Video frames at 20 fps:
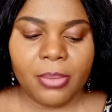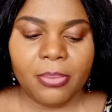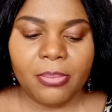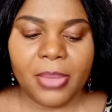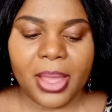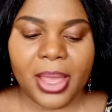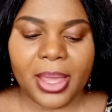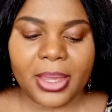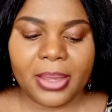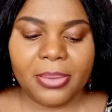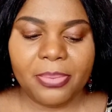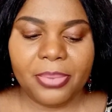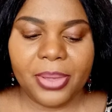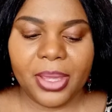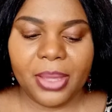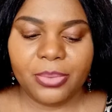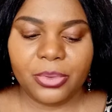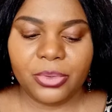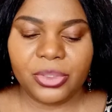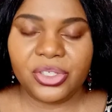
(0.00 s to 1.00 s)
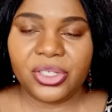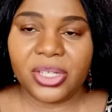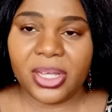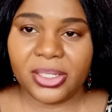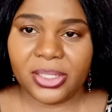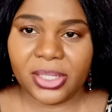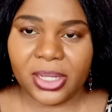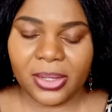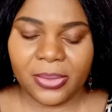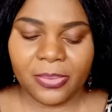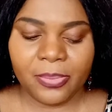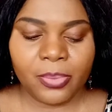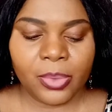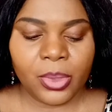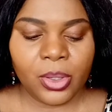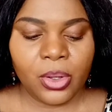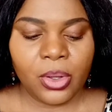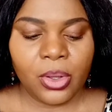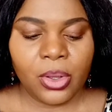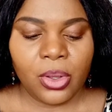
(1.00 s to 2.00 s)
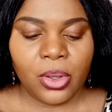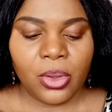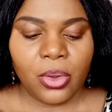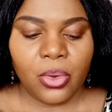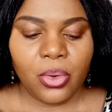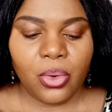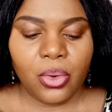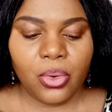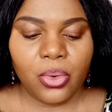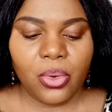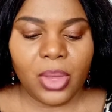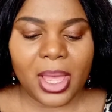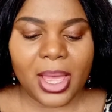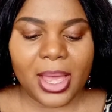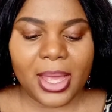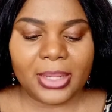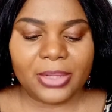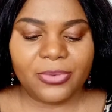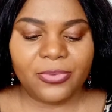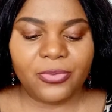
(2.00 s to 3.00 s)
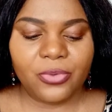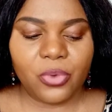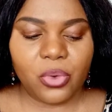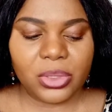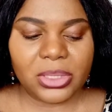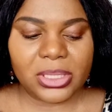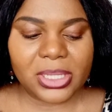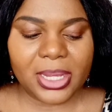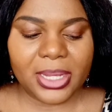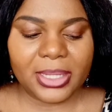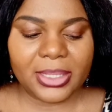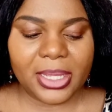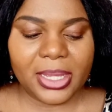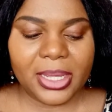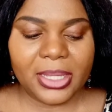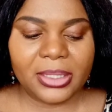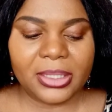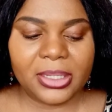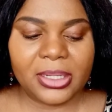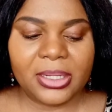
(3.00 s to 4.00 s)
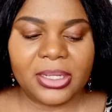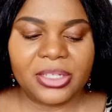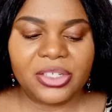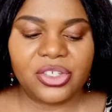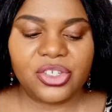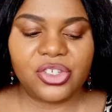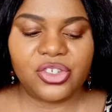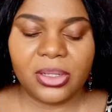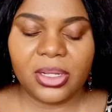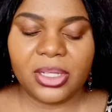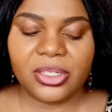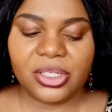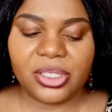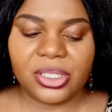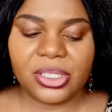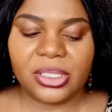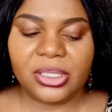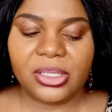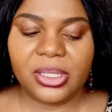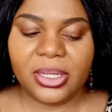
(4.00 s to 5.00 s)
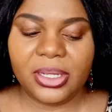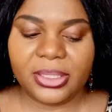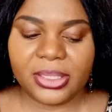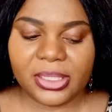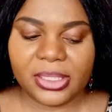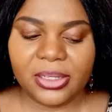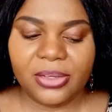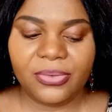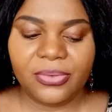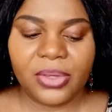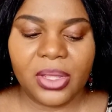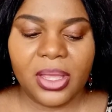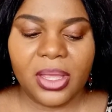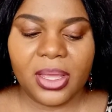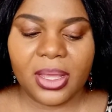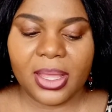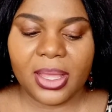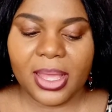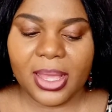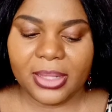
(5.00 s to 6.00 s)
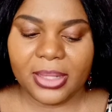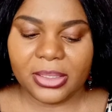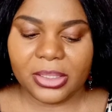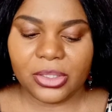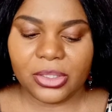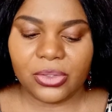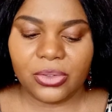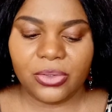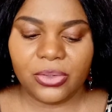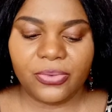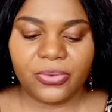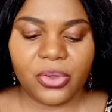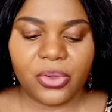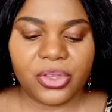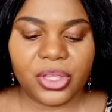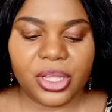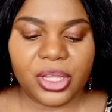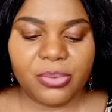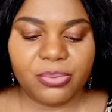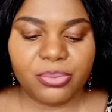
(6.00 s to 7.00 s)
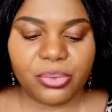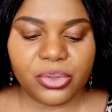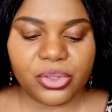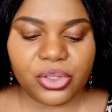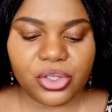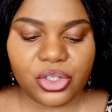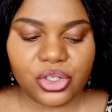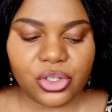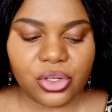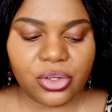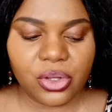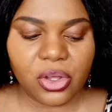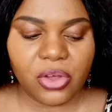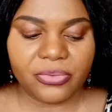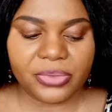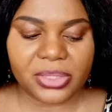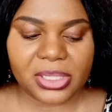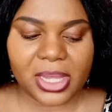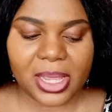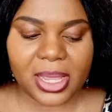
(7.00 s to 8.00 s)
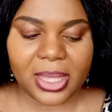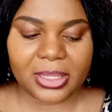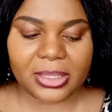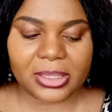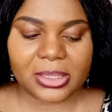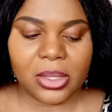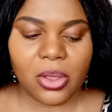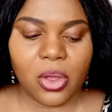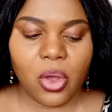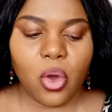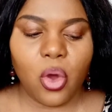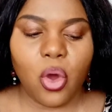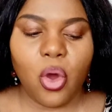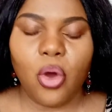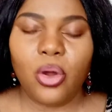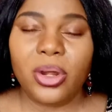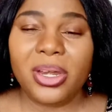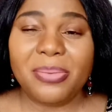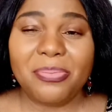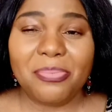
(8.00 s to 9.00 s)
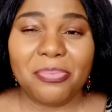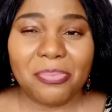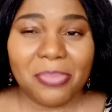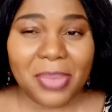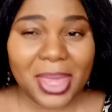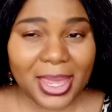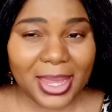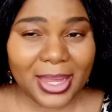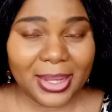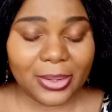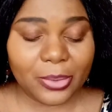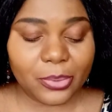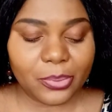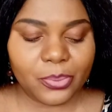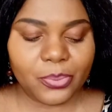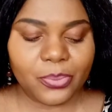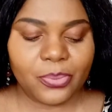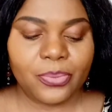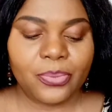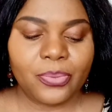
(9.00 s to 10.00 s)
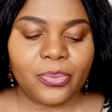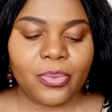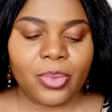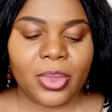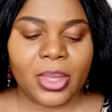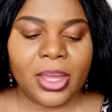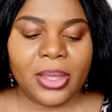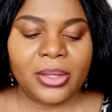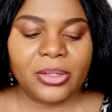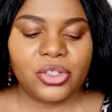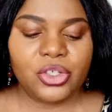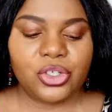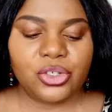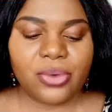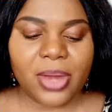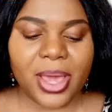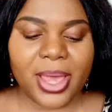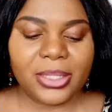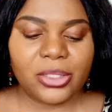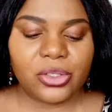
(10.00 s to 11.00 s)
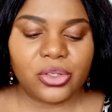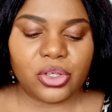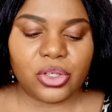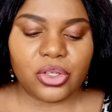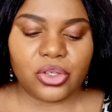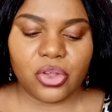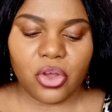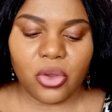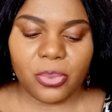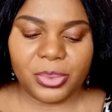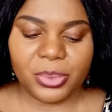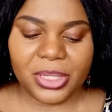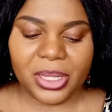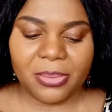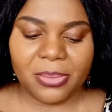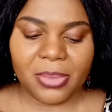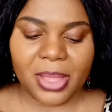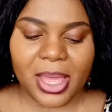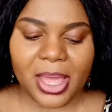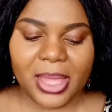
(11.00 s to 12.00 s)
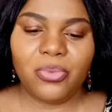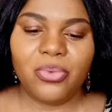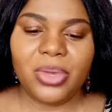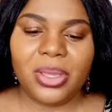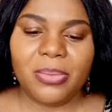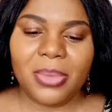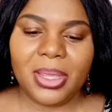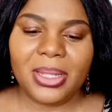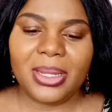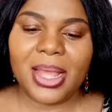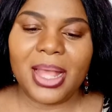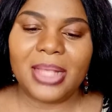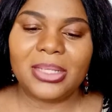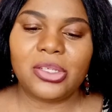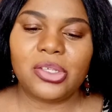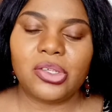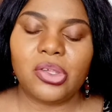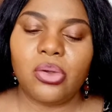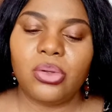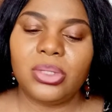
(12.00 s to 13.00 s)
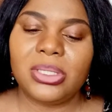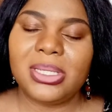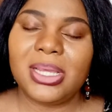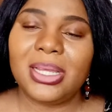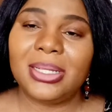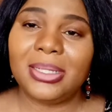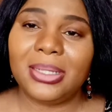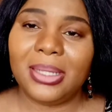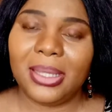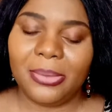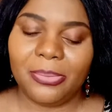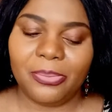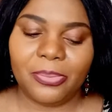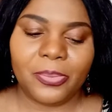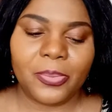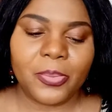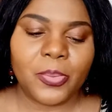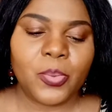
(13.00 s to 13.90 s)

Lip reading: Mark Pebble Jaja, who had voted in the Legislative Council for the imposition of tax on men, tried to stop them, and women assaulted them.